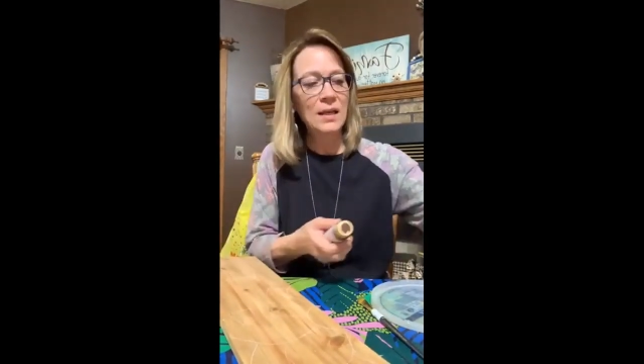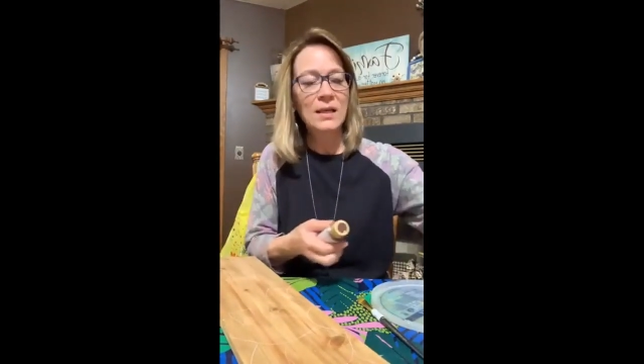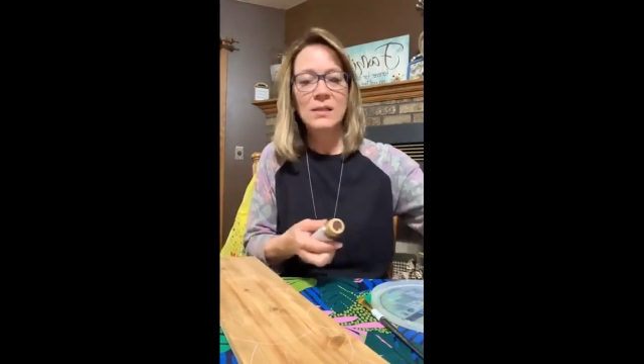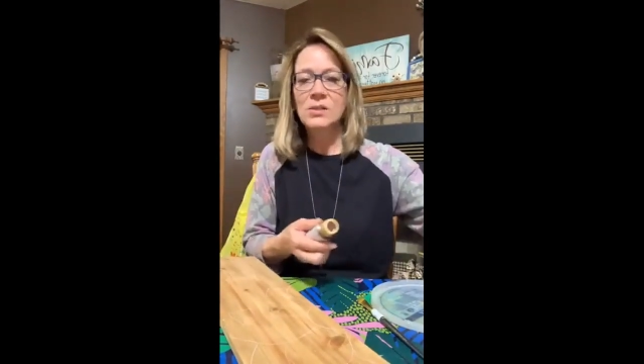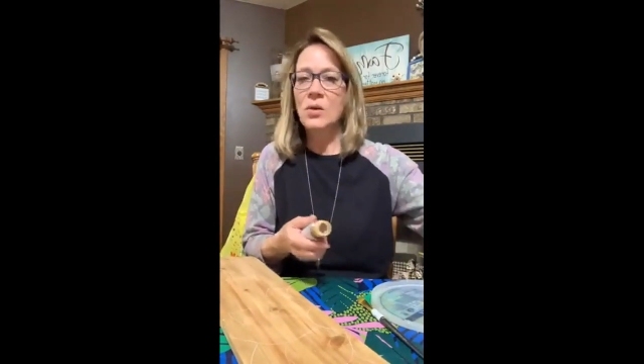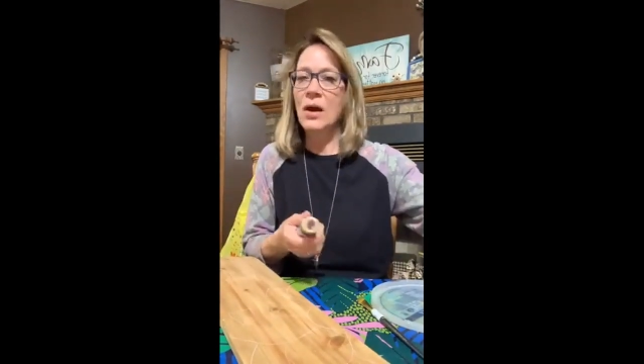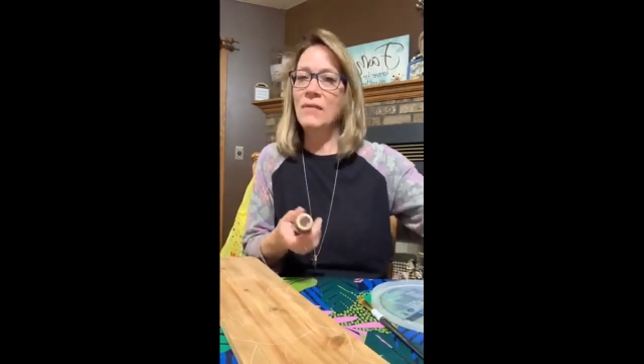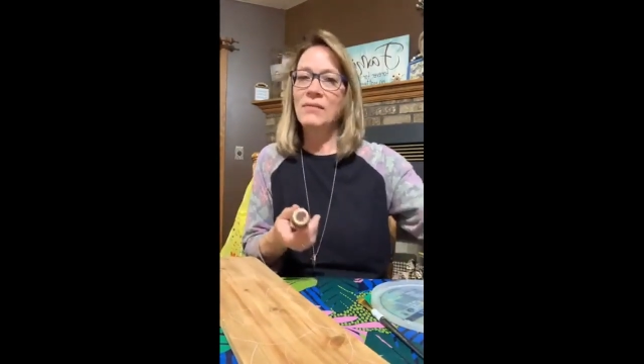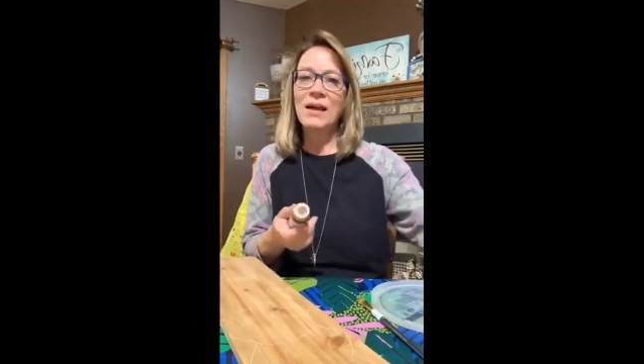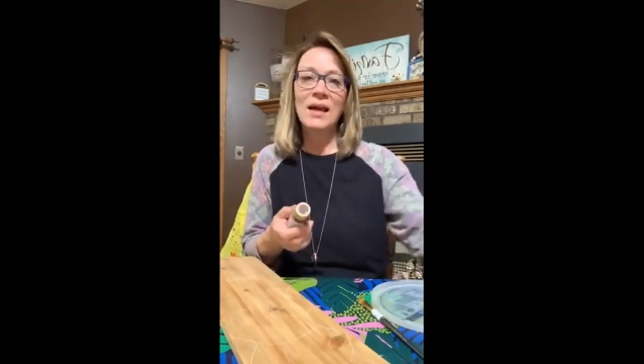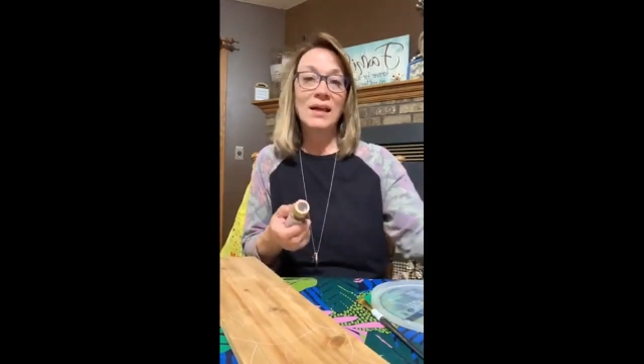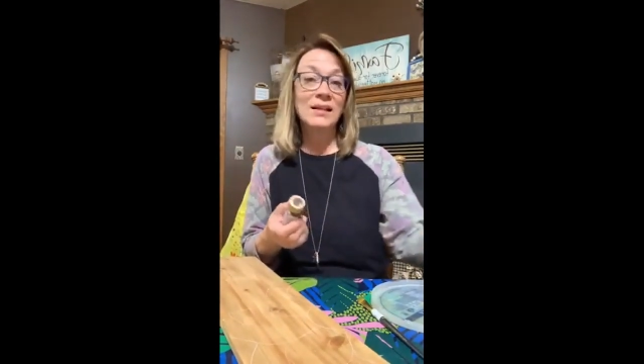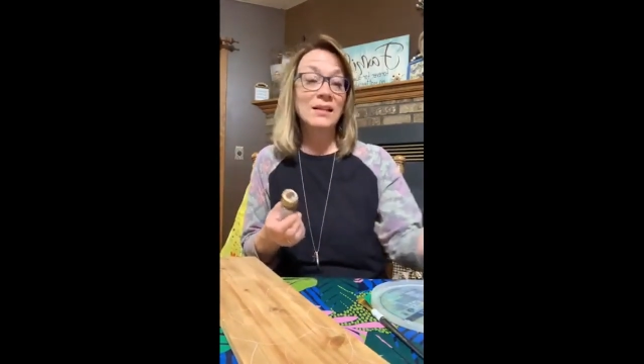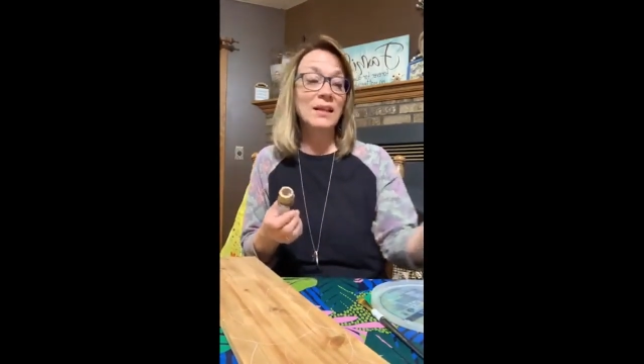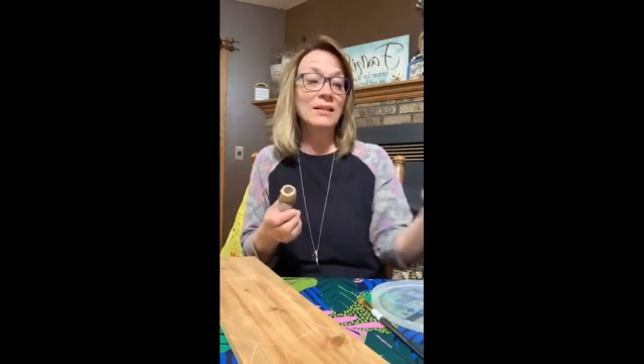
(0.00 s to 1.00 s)
so I've
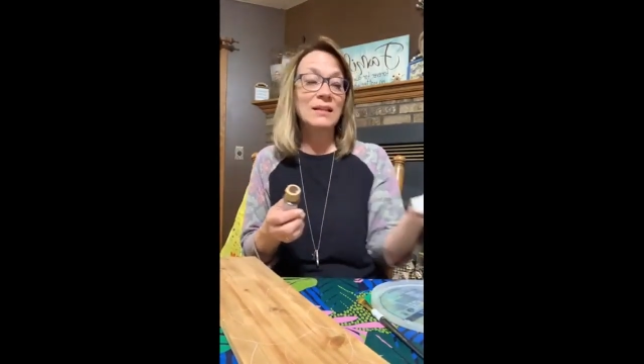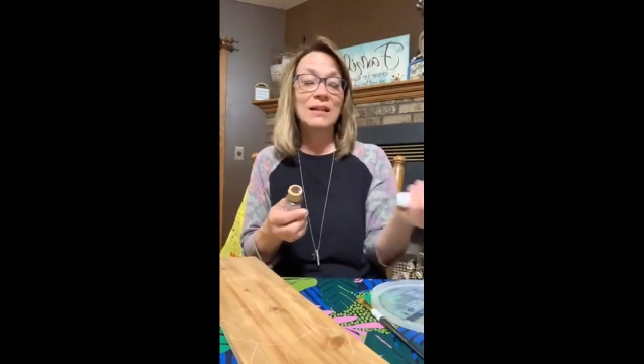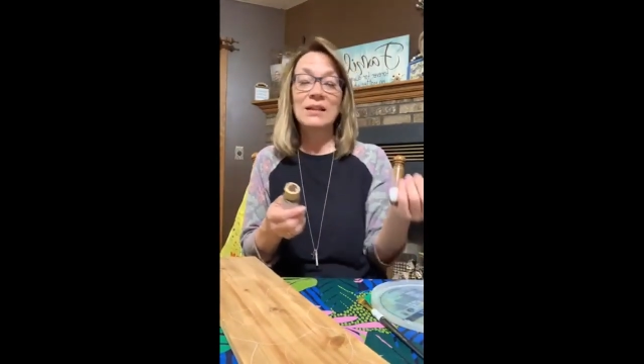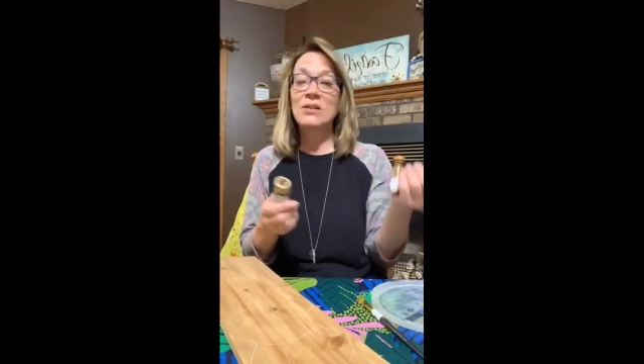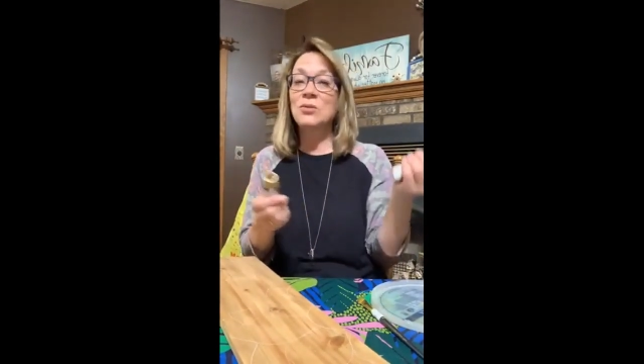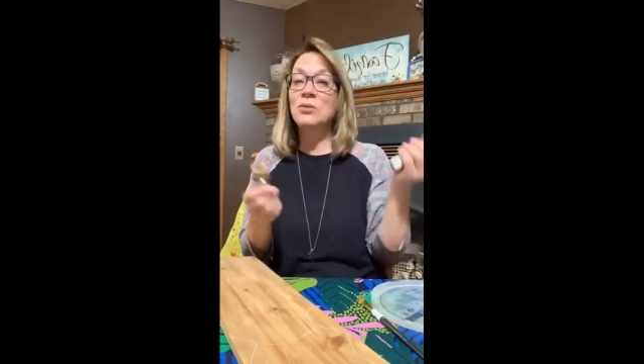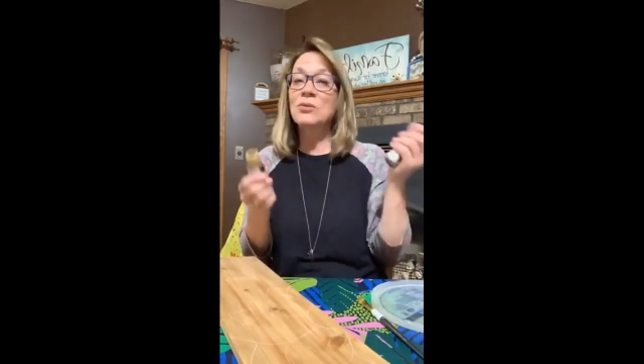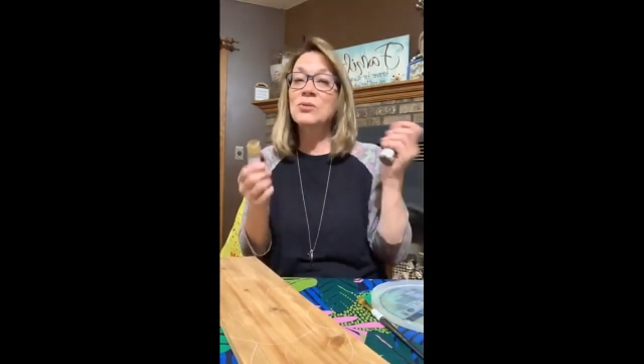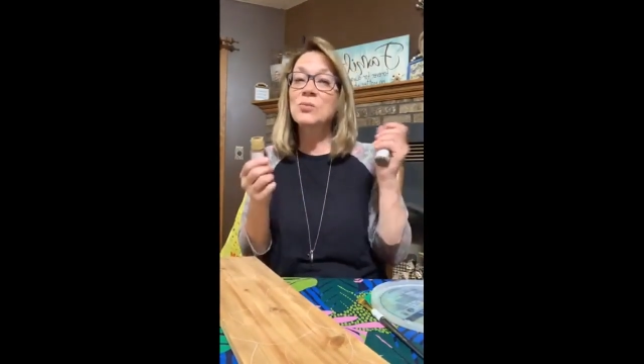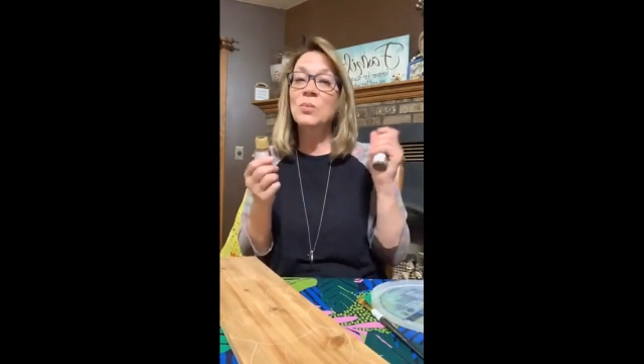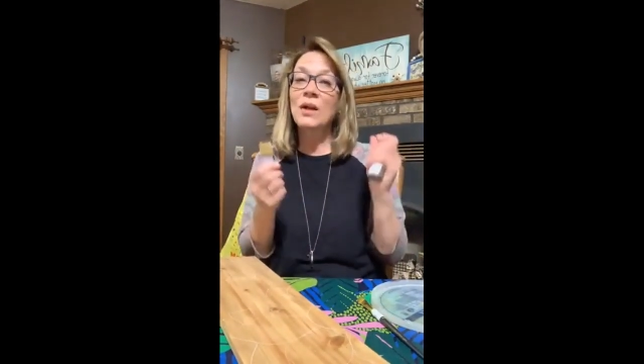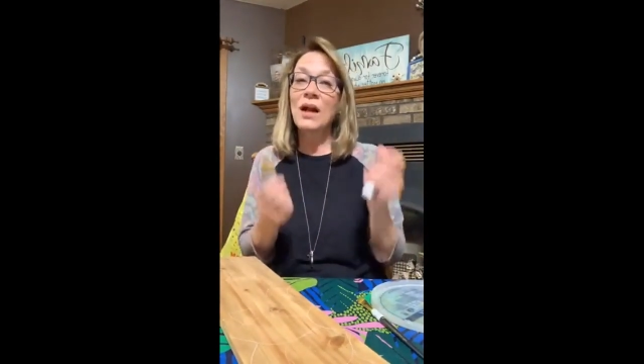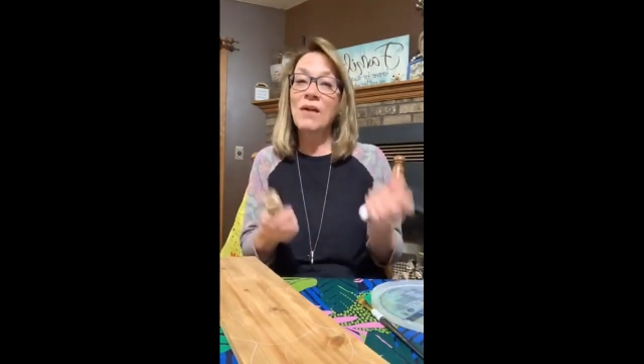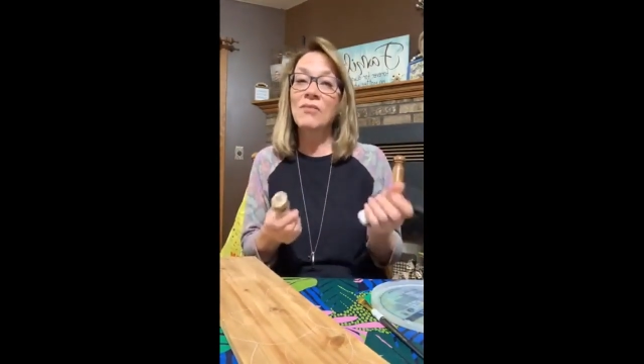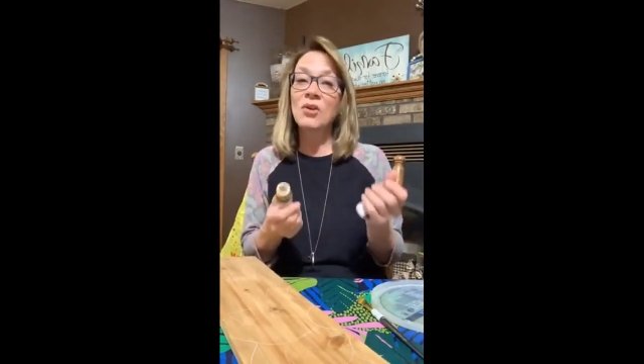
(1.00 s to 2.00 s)
got, you use
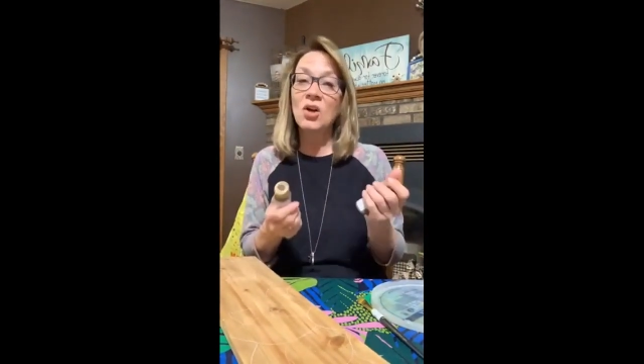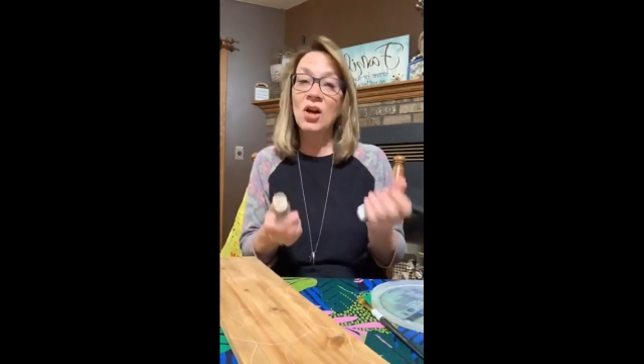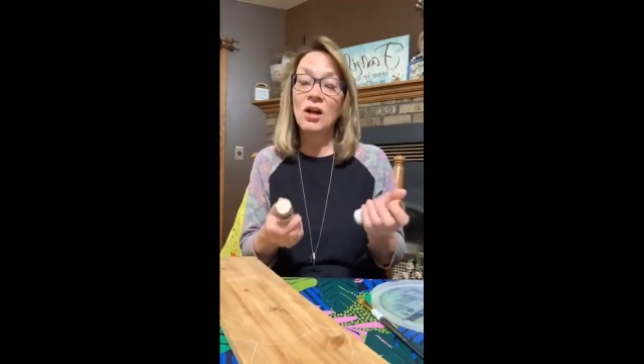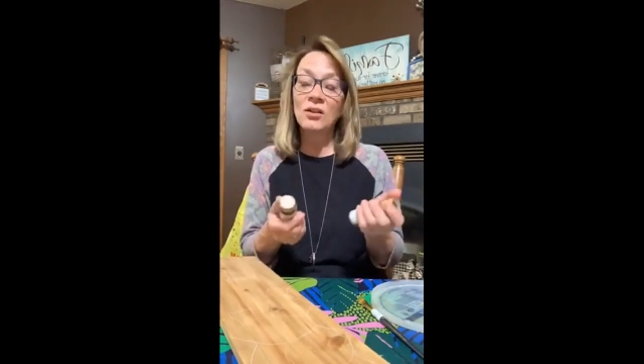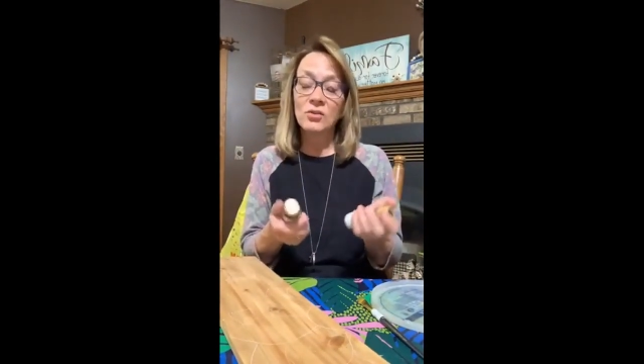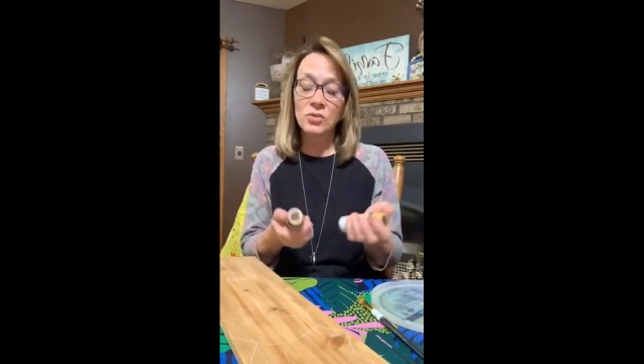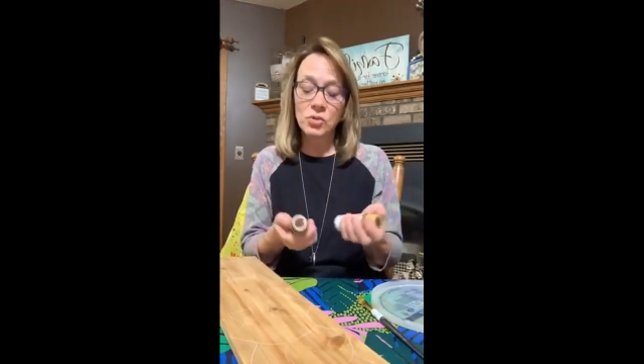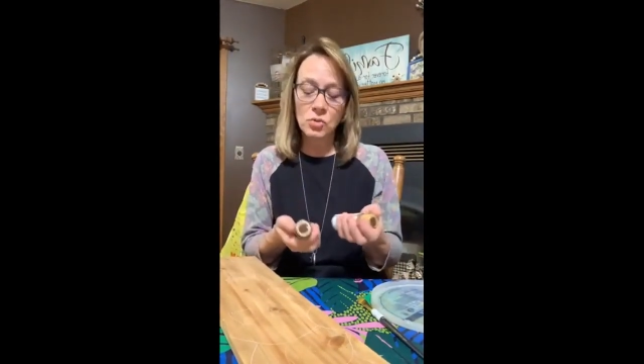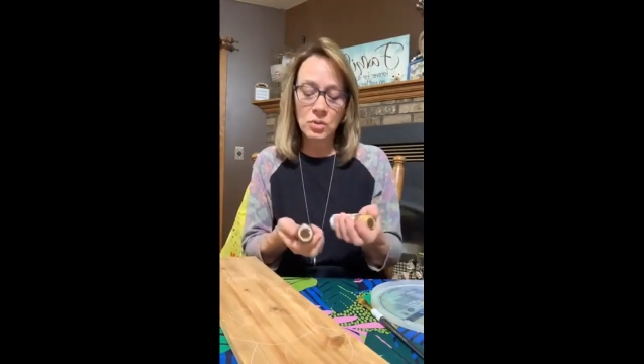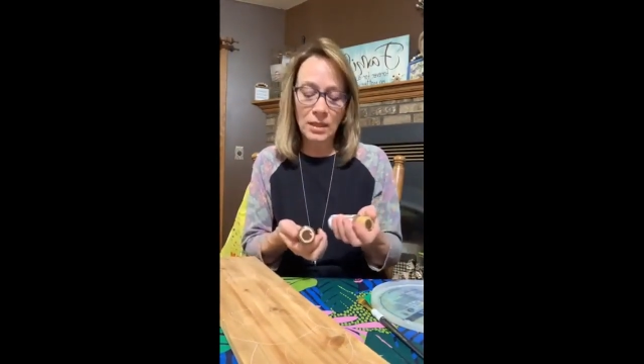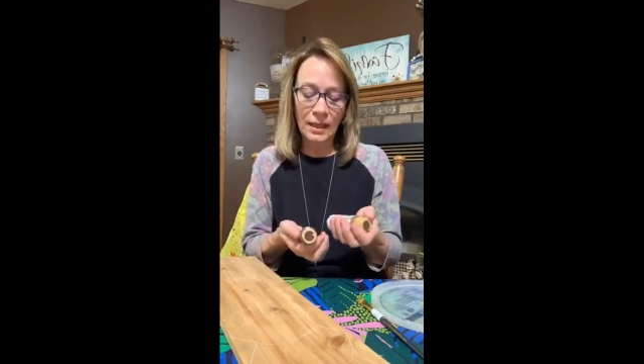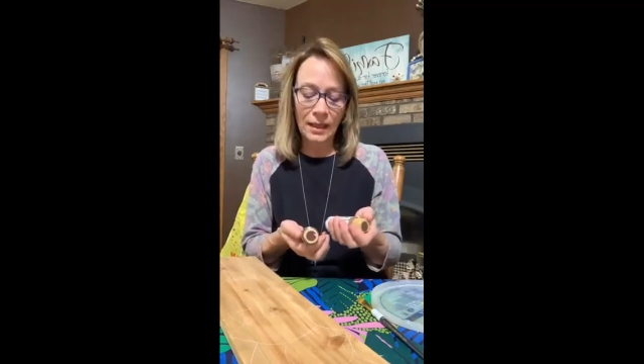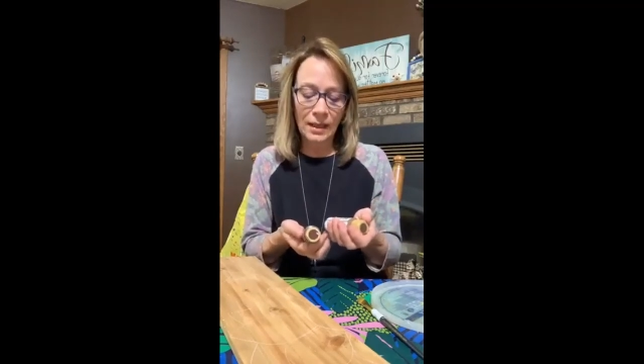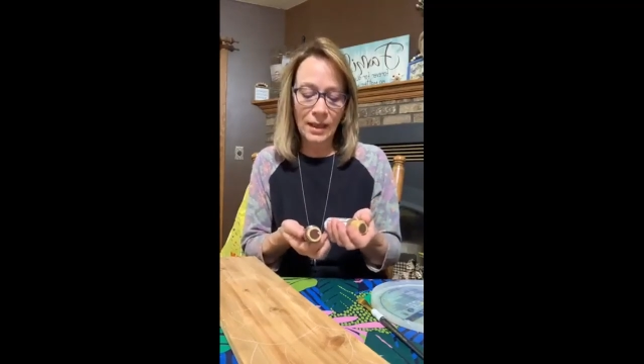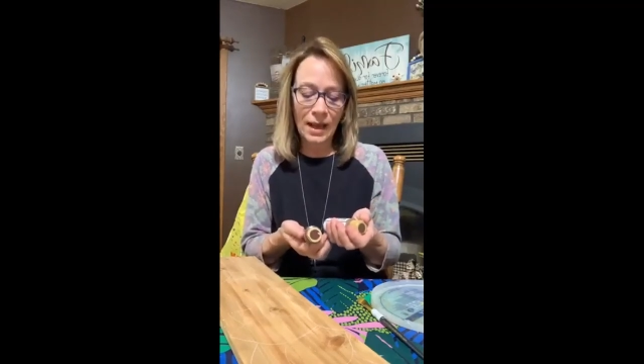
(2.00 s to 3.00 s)
whatever colors you like.